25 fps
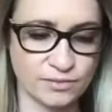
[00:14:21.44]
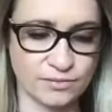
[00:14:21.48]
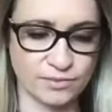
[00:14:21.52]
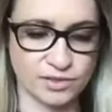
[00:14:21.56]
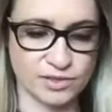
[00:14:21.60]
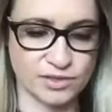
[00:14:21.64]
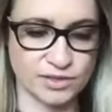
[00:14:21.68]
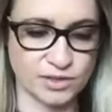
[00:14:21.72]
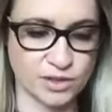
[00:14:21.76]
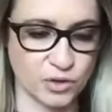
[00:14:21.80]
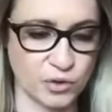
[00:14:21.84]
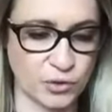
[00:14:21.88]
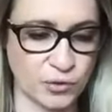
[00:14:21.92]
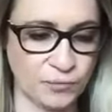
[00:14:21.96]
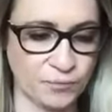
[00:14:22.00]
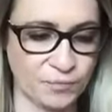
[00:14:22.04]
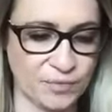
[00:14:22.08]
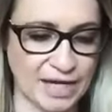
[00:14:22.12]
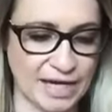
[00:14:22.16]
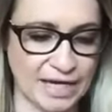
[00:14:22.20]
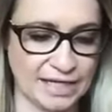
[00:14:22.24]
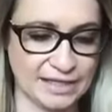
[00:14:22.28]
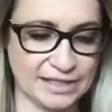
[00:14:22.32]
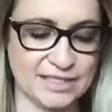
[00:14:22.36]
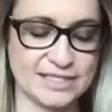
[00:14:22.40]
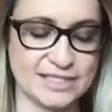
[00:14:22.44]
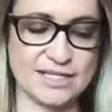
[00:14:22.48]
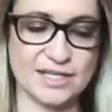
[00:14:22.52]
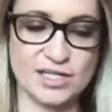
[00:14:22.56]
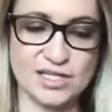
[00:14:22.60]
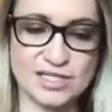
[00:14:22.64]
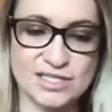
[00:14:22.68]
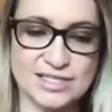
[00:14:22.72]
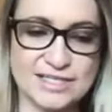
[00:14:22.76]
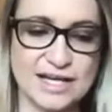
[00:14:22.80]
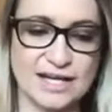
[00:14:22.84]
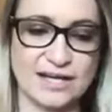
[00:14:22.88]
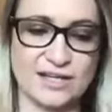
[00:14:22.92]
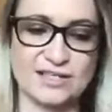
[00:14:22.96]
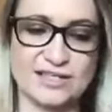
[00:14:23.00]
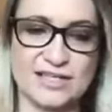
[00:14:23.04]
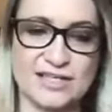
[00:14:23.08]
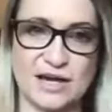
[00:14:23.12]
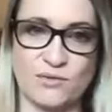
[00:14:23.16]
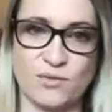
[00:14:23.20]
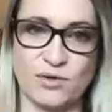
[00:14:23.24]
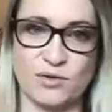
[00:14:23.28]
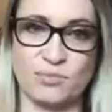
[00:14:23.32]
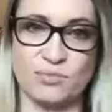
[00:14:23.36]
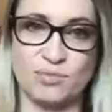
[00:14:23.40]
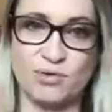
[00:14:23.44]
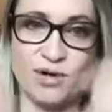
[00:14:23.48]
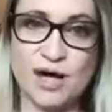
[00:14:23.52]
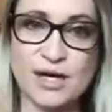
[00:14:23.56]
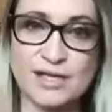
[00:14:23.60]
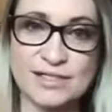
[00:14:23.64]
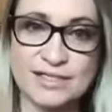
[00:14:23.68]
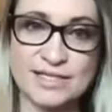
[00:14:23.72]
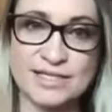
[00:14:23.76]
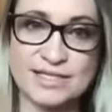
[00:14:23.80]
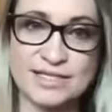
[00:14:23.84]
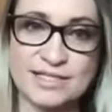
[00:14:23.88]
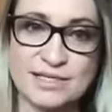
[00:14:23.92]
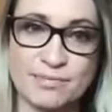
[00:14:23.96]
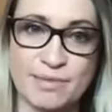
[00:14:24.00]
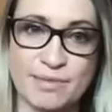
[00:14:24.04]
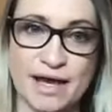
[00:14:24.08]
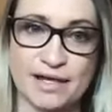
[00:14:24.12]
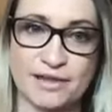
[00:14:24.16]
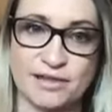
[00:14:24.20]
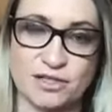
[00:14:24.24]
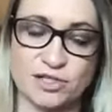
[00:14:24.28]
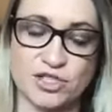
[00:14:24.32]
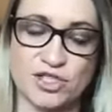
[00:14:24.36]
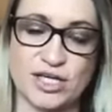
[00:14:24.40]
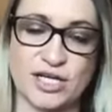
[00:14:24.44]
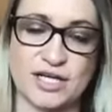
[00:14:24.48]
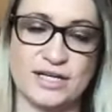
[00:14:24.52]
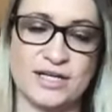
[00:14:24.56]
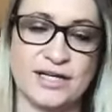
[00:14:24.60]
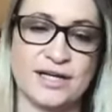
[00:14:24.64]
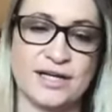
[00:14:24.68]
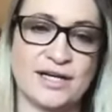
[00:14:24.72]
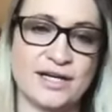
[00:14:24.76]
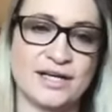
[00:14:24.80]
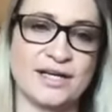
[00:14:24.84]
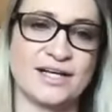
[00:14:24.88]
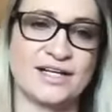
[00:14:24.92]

So, and these are the cells that will process the pathogen.